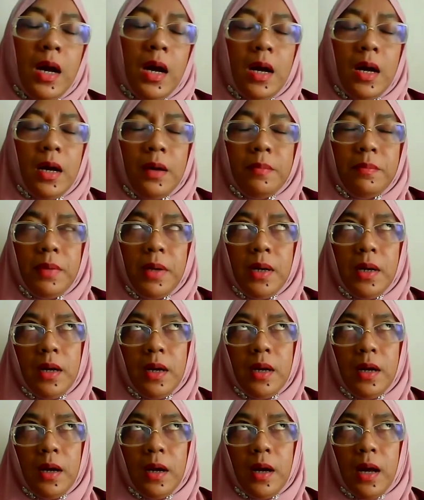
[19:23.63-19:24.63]
Um,
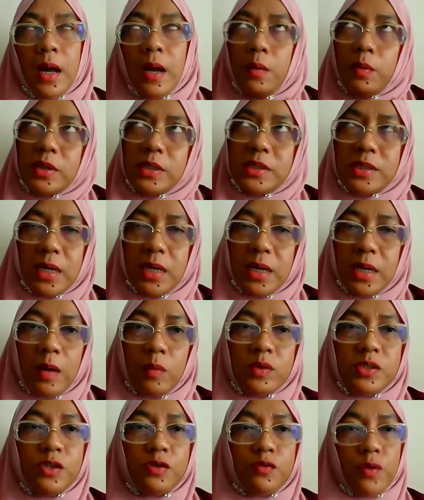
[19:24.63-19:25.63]
I was uh, I
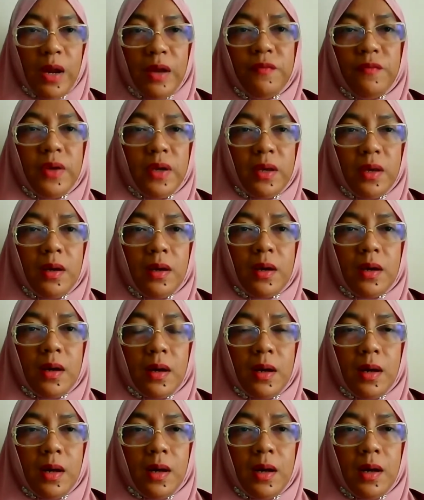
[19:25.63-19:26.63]
was driving
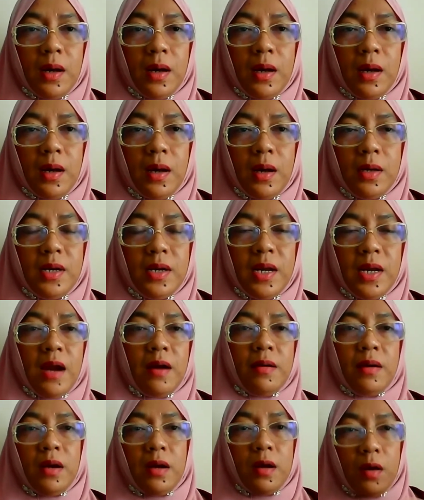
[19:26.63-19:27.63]
uh, the
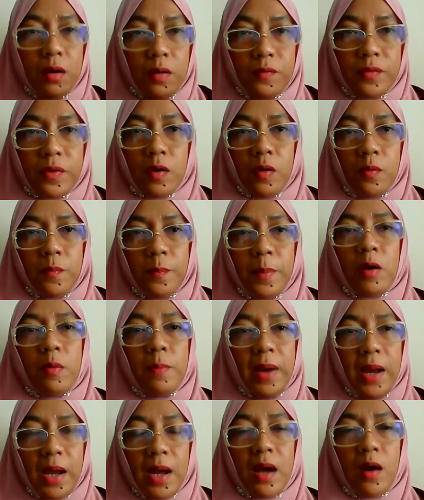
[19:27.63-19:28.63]
area of a compound
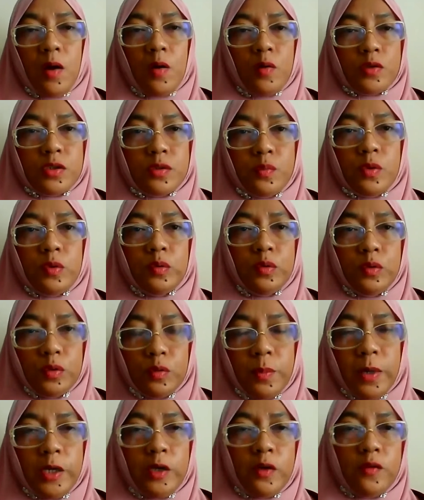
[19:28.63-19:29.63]
of my house, want to go
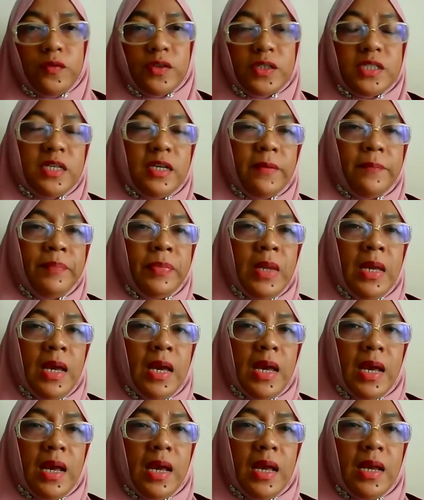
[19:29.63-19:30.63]
to my university.
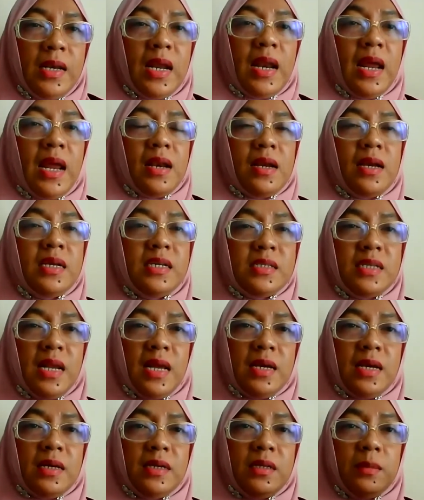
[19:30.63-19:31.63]
And that area is
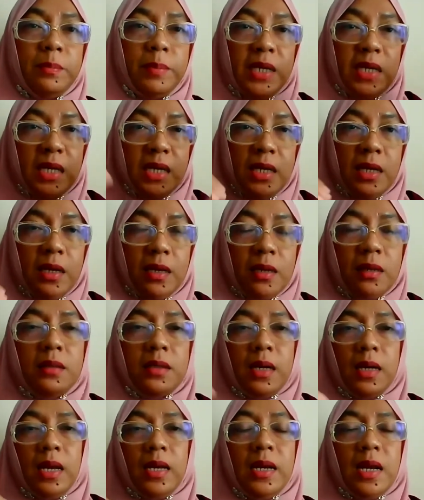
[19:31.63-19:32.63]
like a little bit
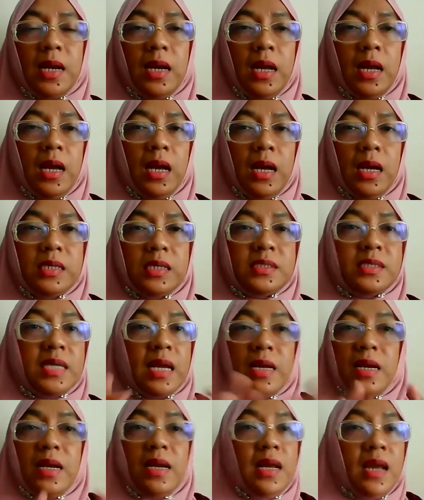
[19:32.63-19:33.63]
healed. Uh, and then
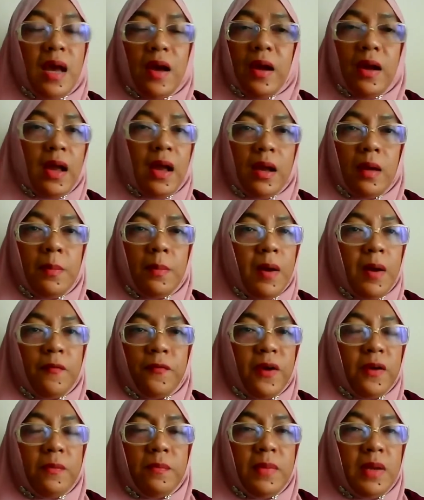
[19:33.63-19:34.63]
suddenly I, I about
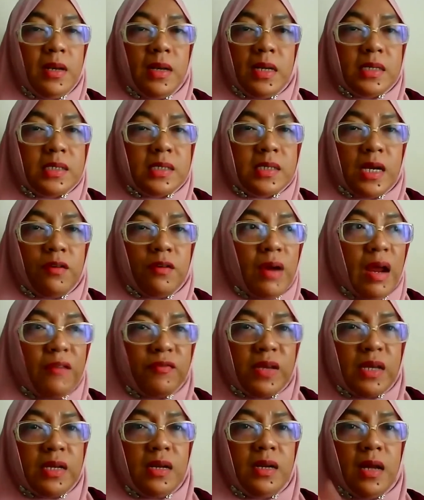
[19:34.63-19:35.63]
five minutes, I
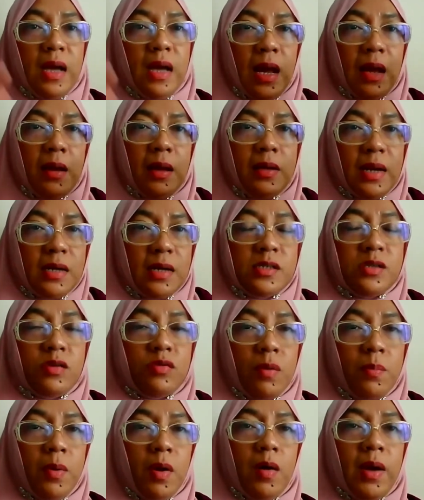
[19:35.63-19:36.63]
drive, suddenly I there is a
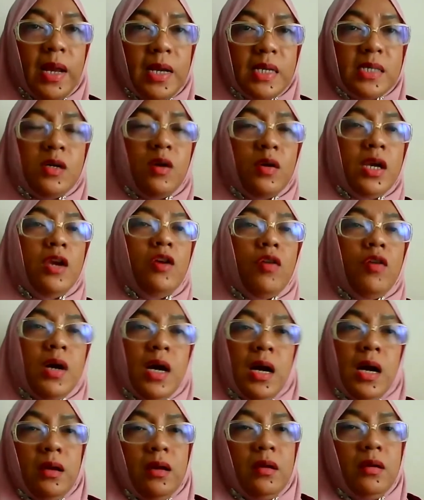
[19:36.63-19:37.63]
roadblock and they say, okay, your
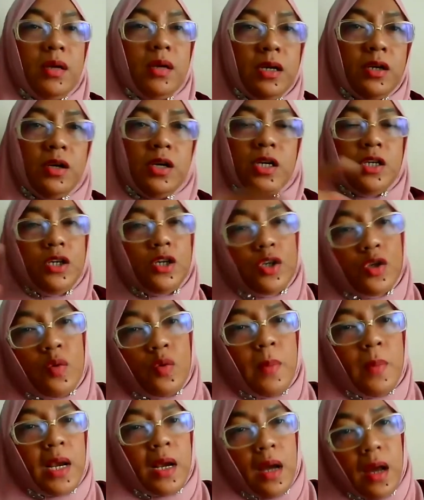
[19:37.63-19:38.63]
car, you know, they, they show
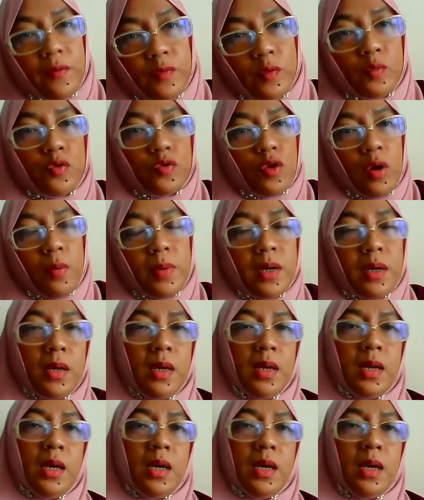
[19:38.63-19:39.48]
my car have to stop.